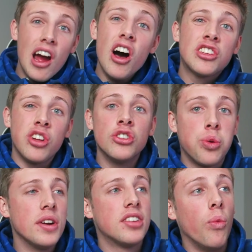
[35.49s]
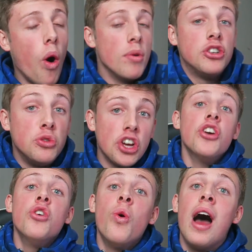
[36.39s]
I asked on Twitter, what would you
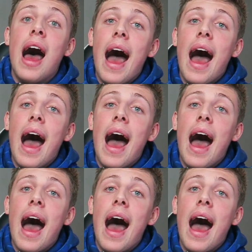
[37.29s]
do?